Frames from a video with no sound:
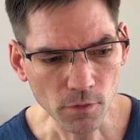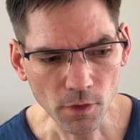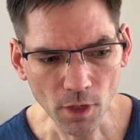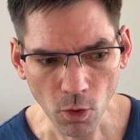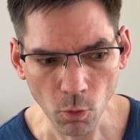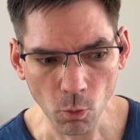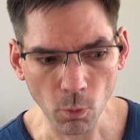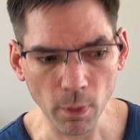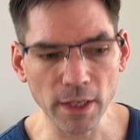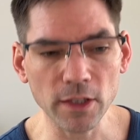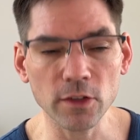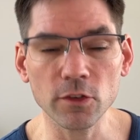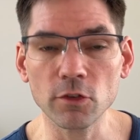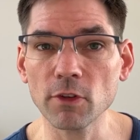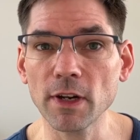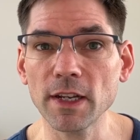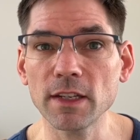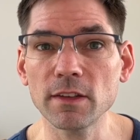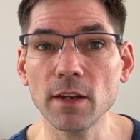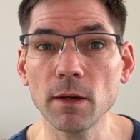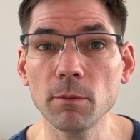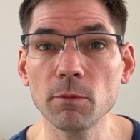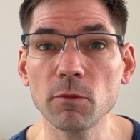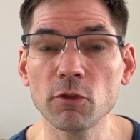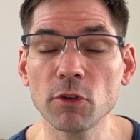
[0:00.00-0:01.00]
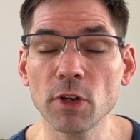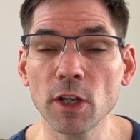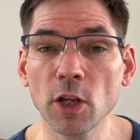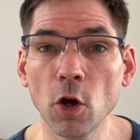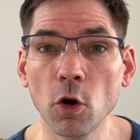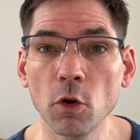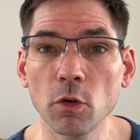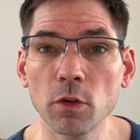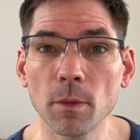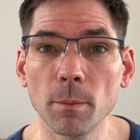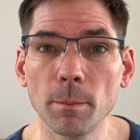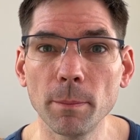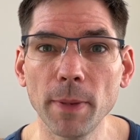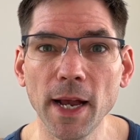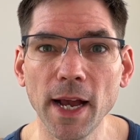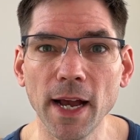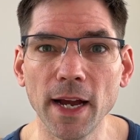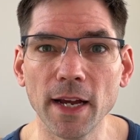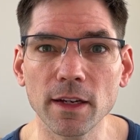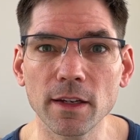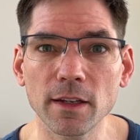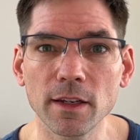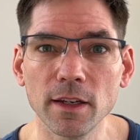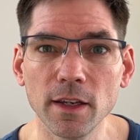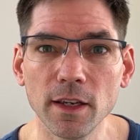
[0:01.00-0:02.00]
When's the right time to recall them
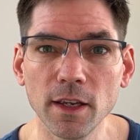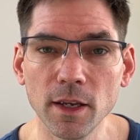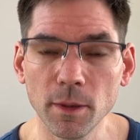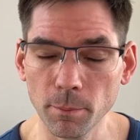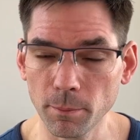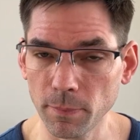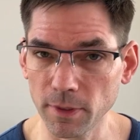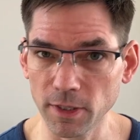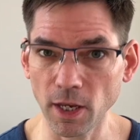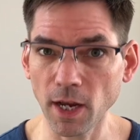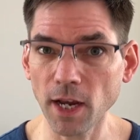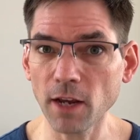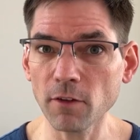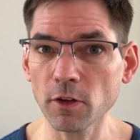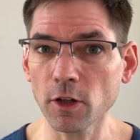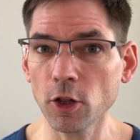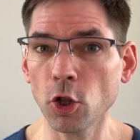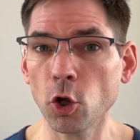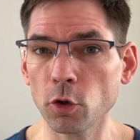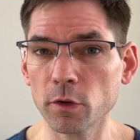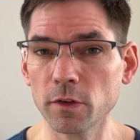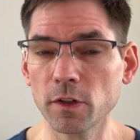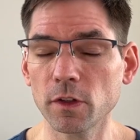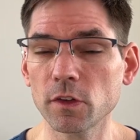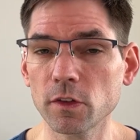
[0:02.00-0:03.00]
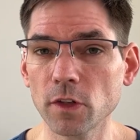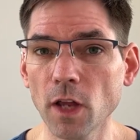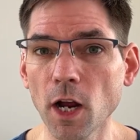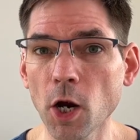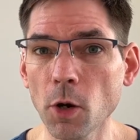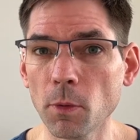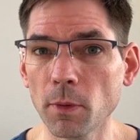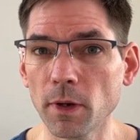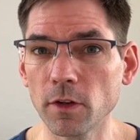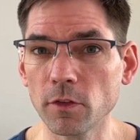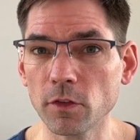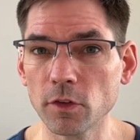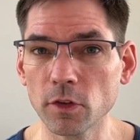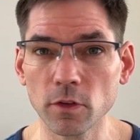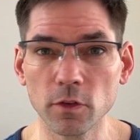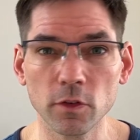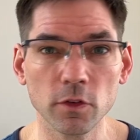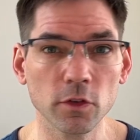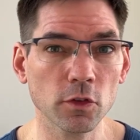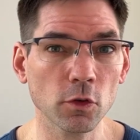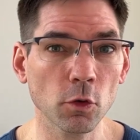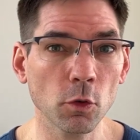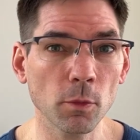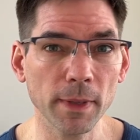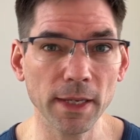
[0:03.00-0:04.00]
back? But you have a lot to start with, so there's
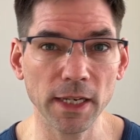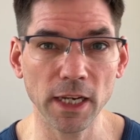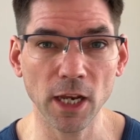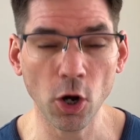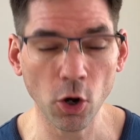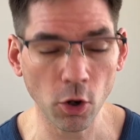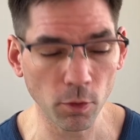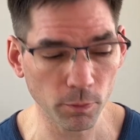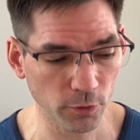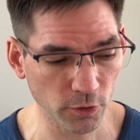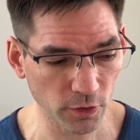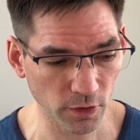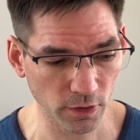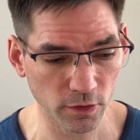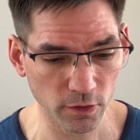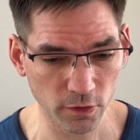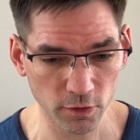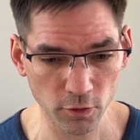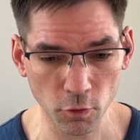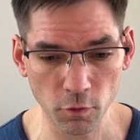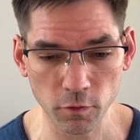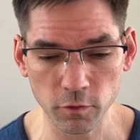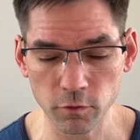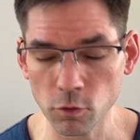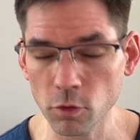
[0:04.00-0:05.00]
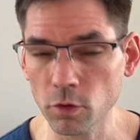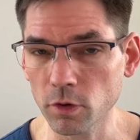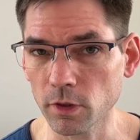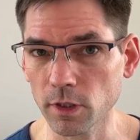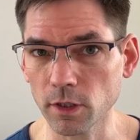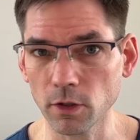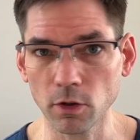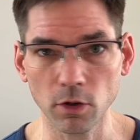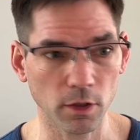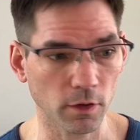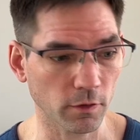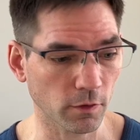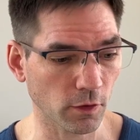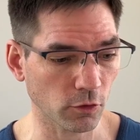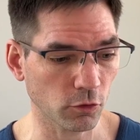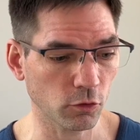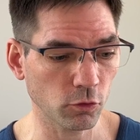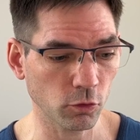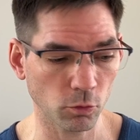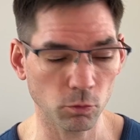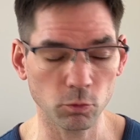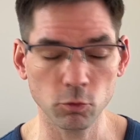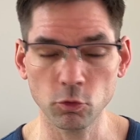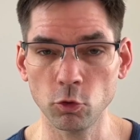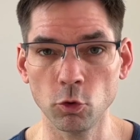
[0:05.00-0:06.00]
so many options of, oh God, I've got
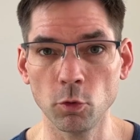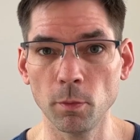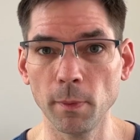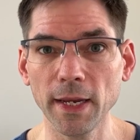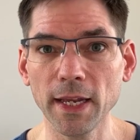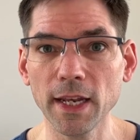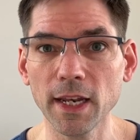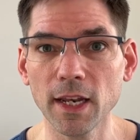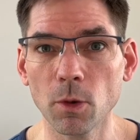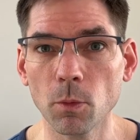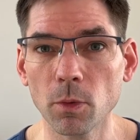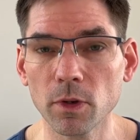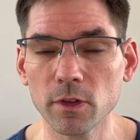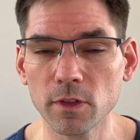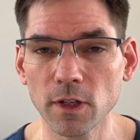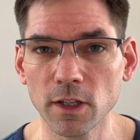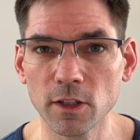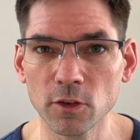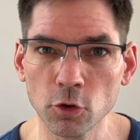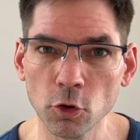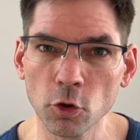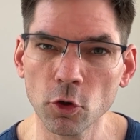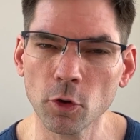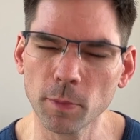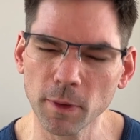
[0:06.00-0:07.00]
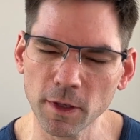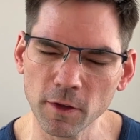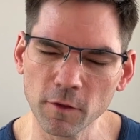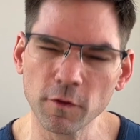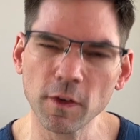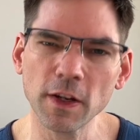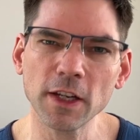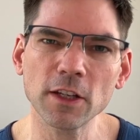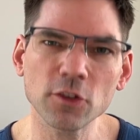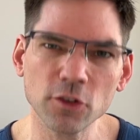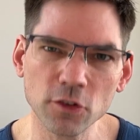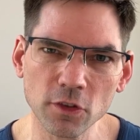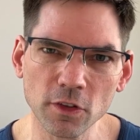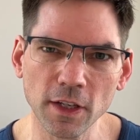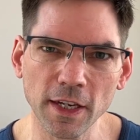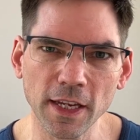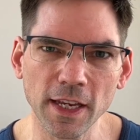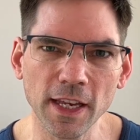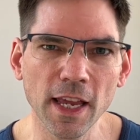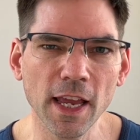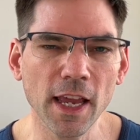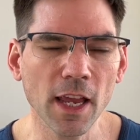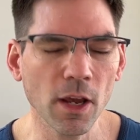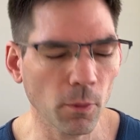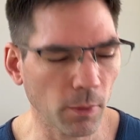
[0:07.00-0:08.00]
too many, what do I do? But eventually,
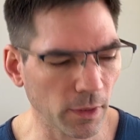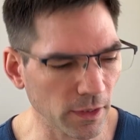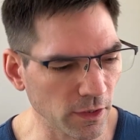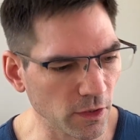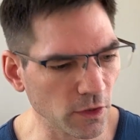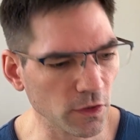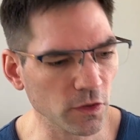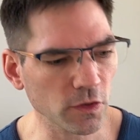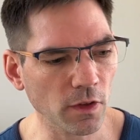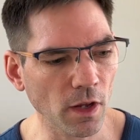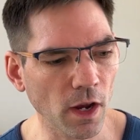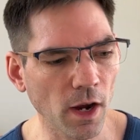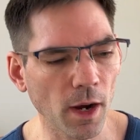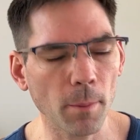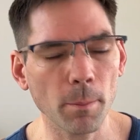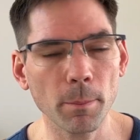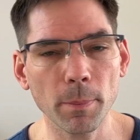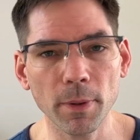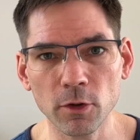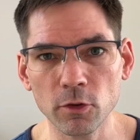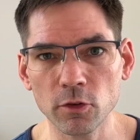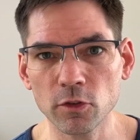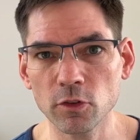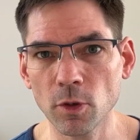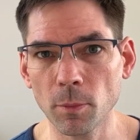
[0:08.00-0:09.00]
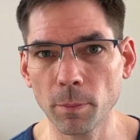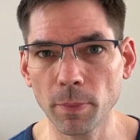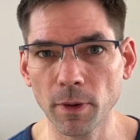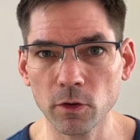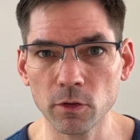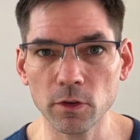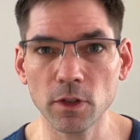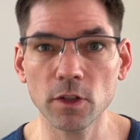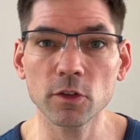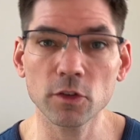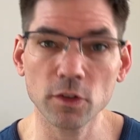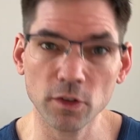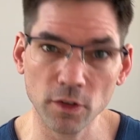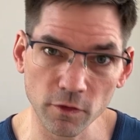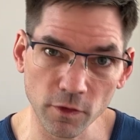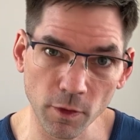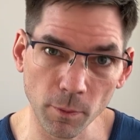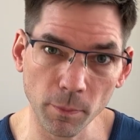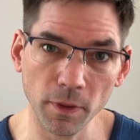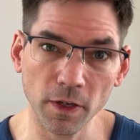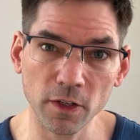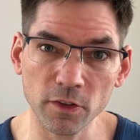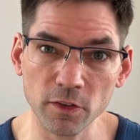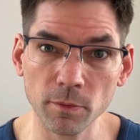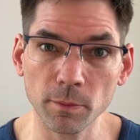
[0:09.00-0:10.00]
when you start building your buildings, you have to
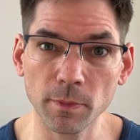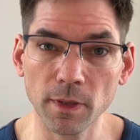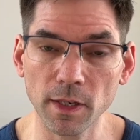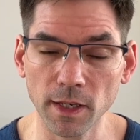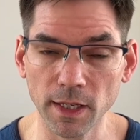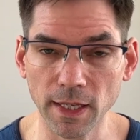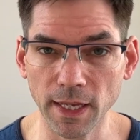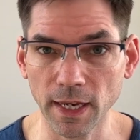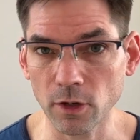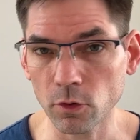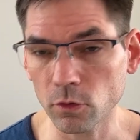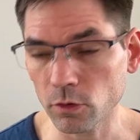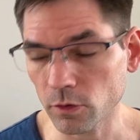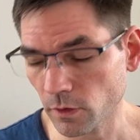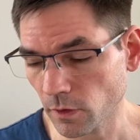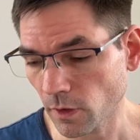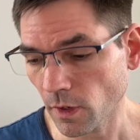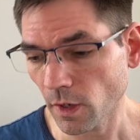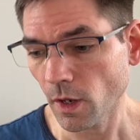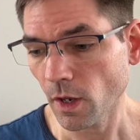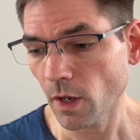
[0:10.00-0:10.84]
place them in the guild.